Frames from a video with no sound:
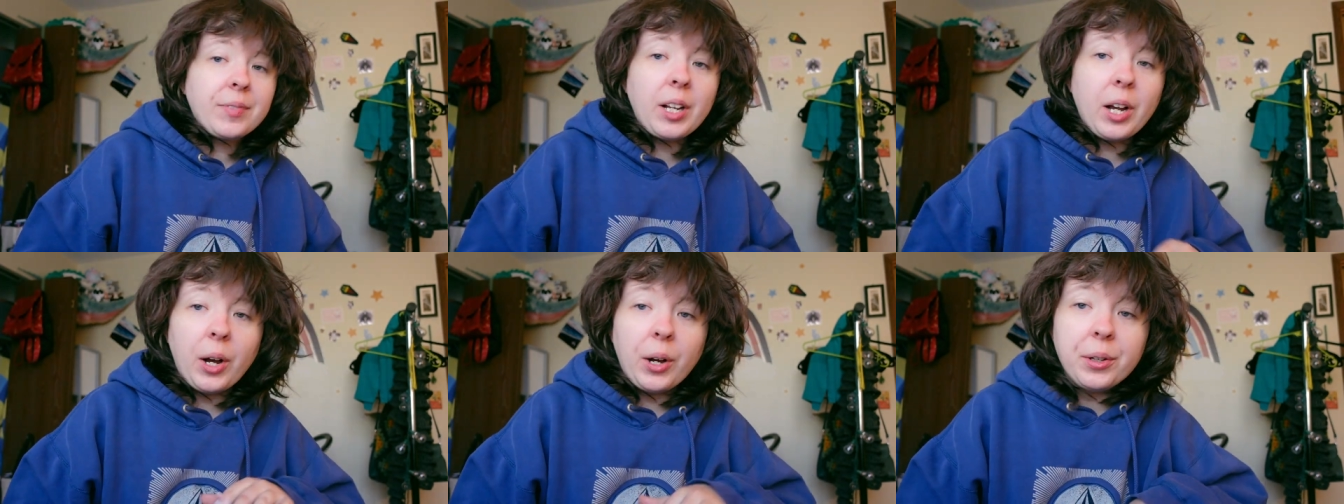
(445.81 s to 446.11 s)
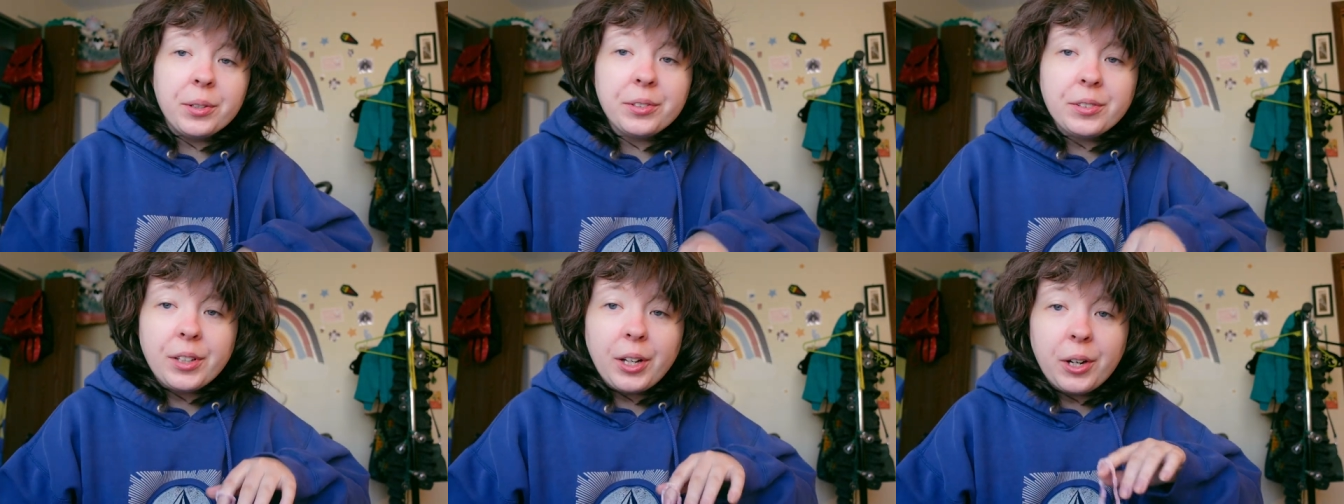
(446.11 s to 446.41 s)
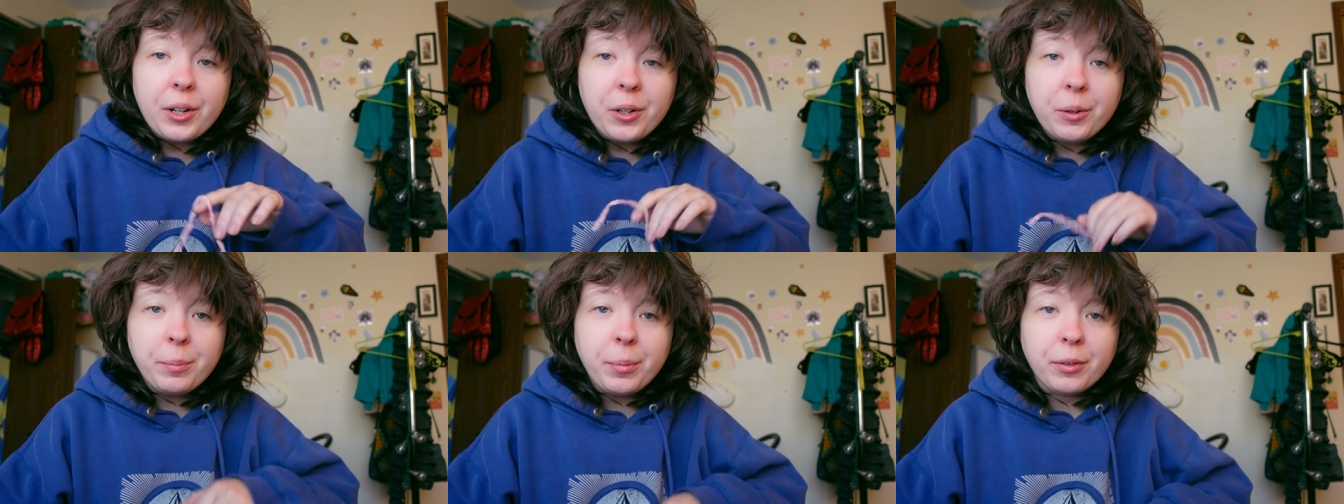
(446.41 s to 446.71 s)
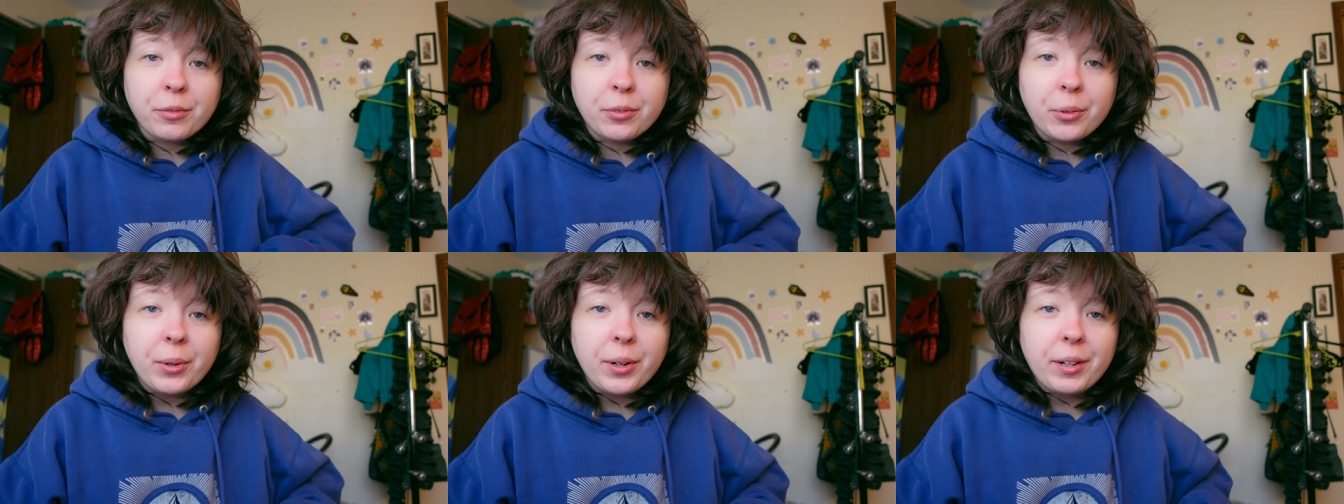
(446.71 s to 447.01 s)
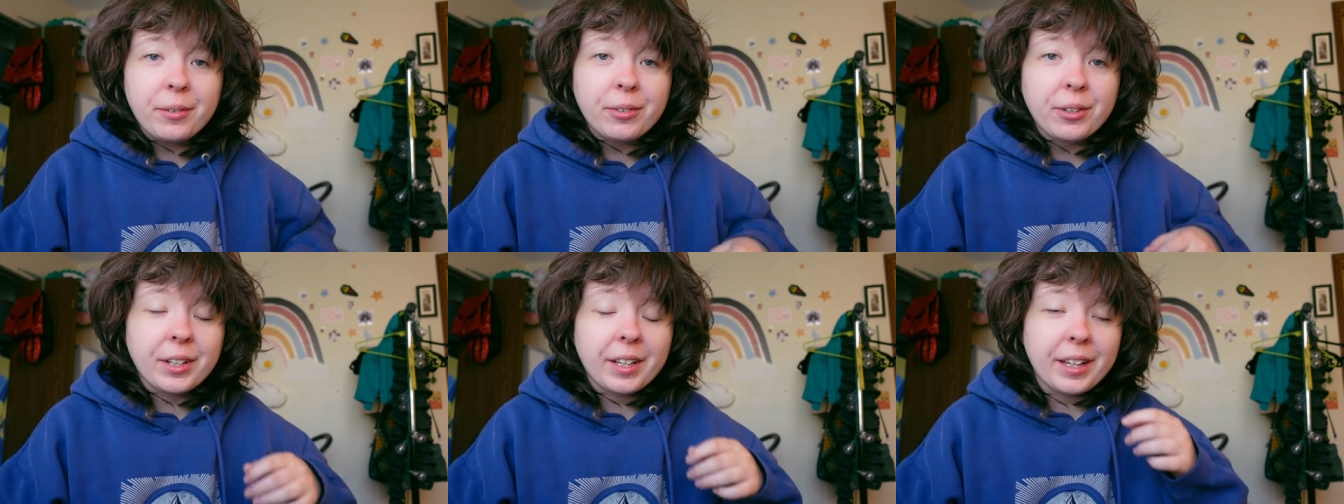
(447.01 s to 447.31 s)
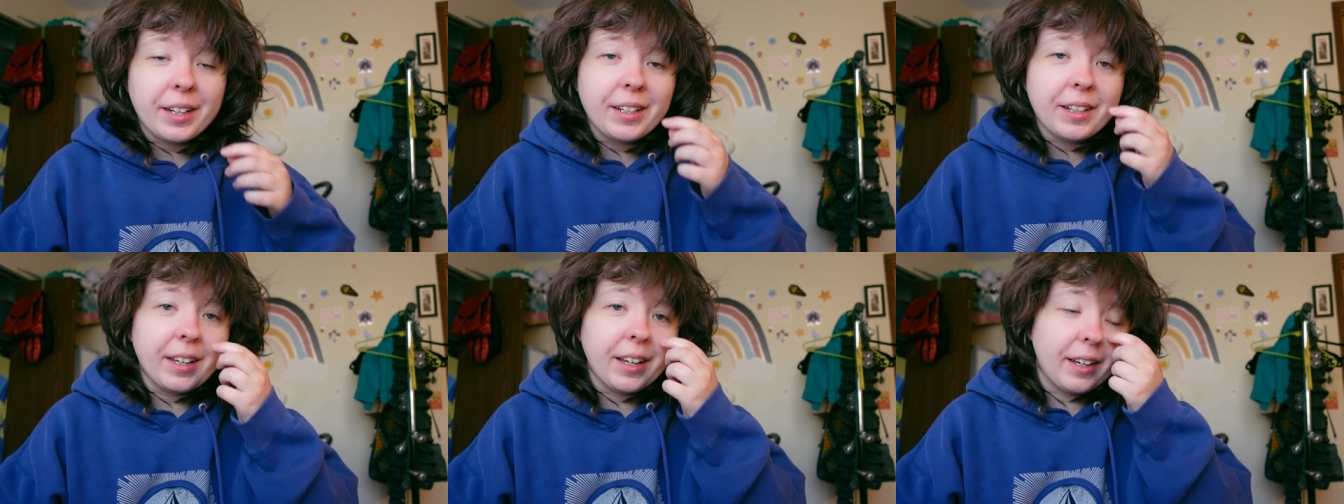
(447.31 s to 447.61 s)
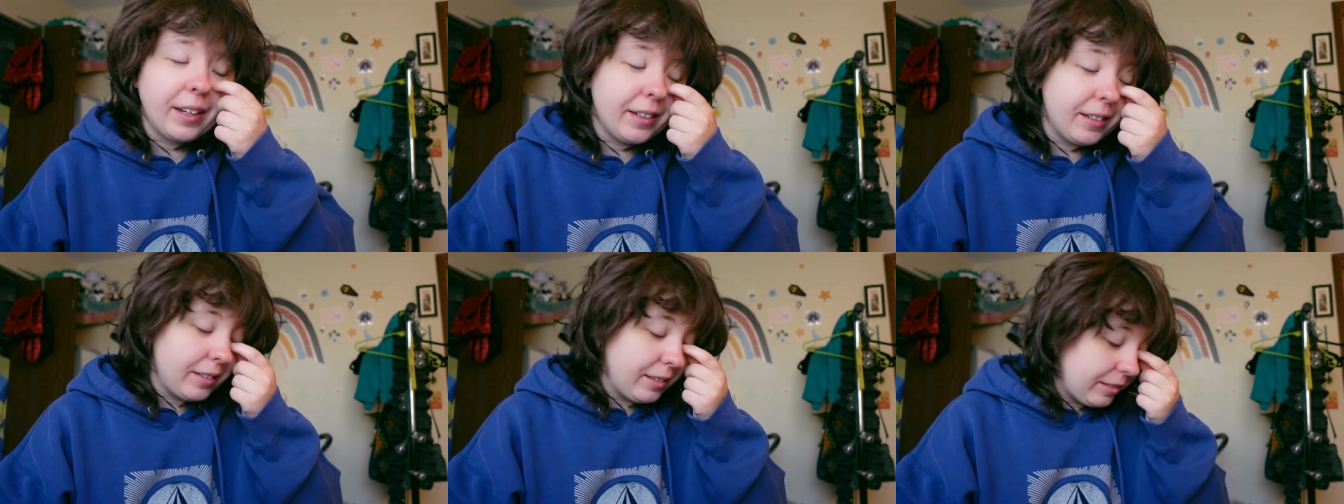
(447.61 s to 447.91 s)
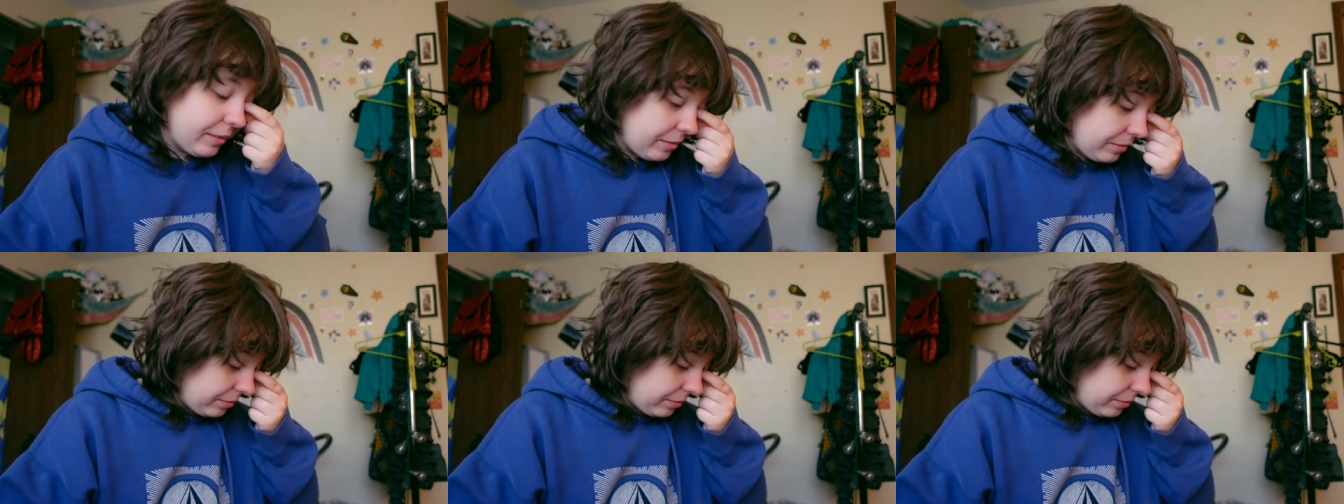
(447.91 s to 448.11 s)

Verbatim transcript: Also, before I forget again,